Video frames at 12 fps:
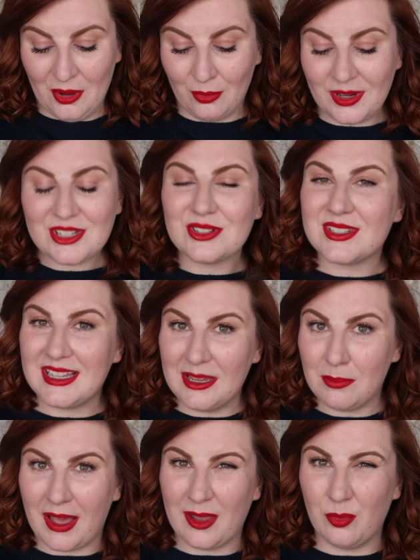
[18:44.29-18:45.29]
we shall see
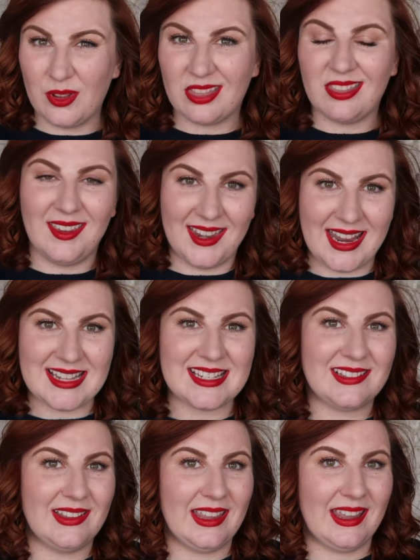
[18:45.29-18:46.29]
but I would
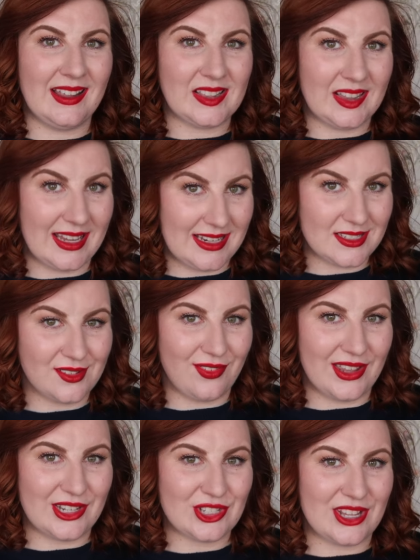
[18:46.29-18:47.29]
theoretically like to
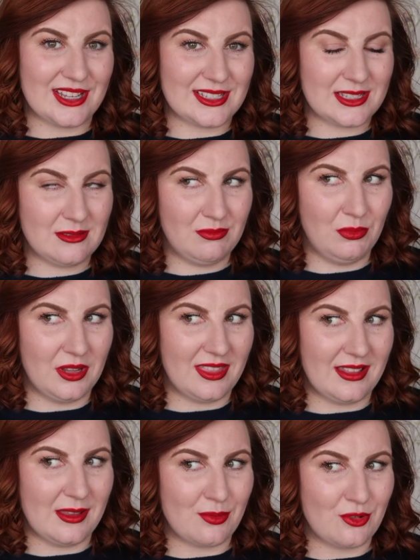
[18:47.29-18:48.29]
finish this
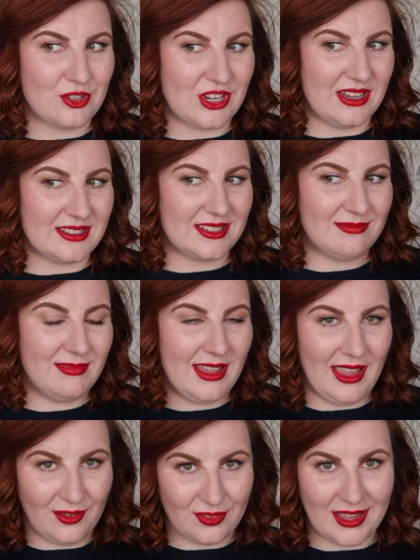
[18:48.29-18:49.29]
within the project
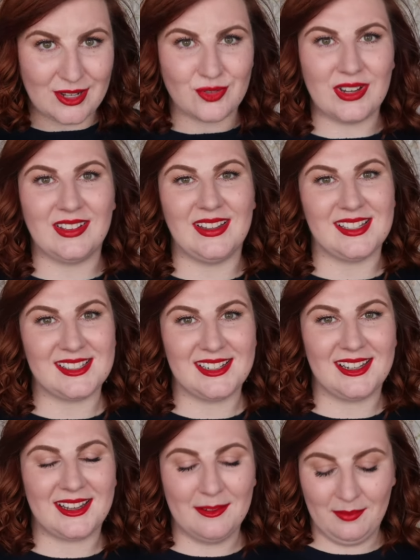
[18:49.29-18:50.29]
if that's
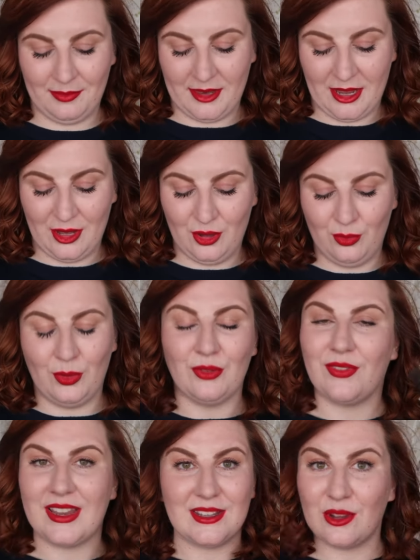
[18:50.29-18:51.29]
realistic. We'll
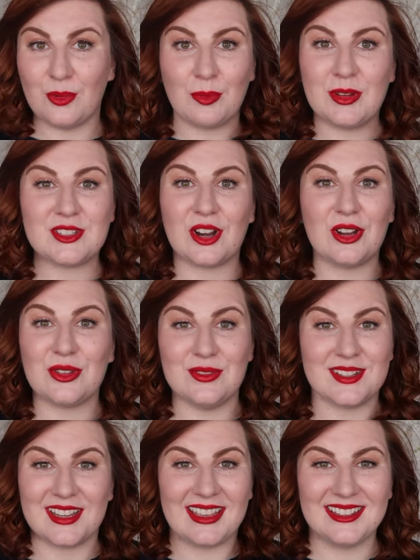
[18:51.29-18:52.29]
find out when we start
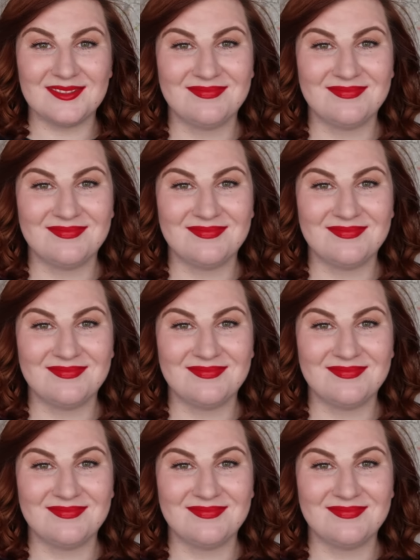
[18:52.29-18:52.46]
using it.